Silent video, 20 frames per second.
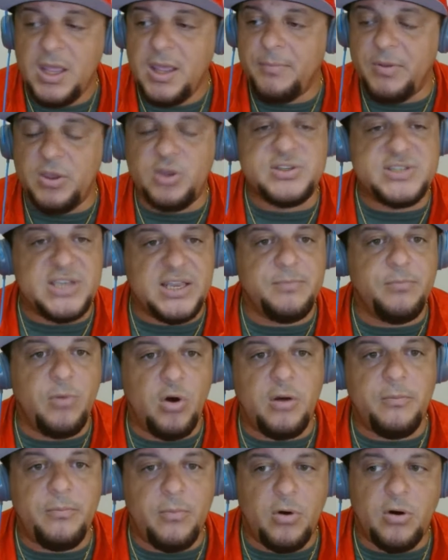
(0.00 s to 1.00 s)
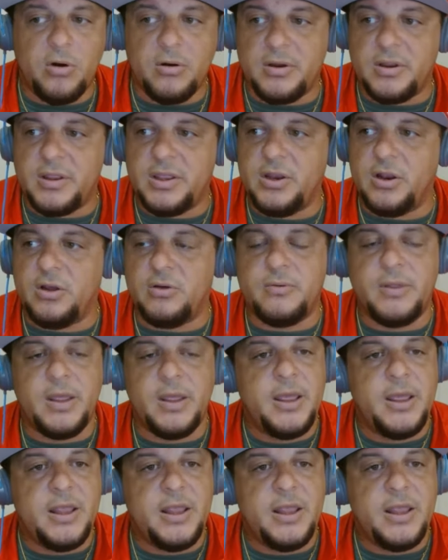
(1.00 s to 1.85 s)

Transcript: But you're seeing more and more, you know,